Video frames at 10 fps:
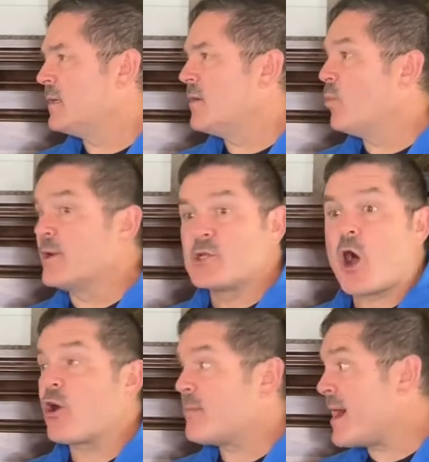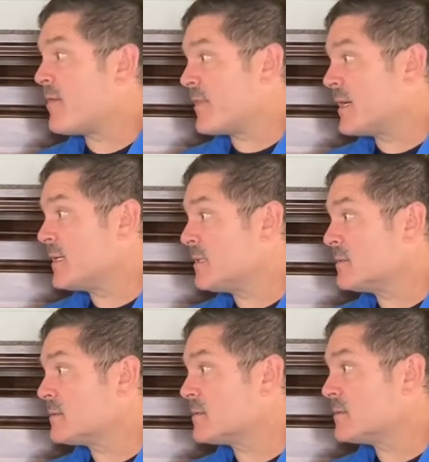we talk about
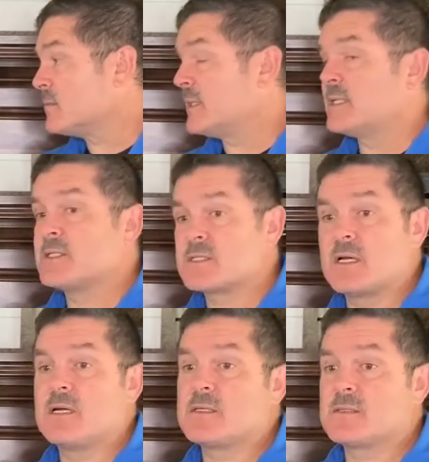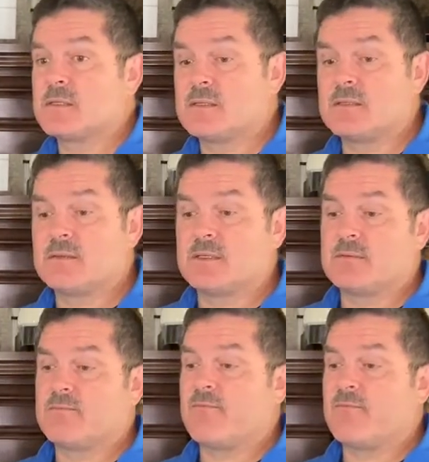things, we discuss the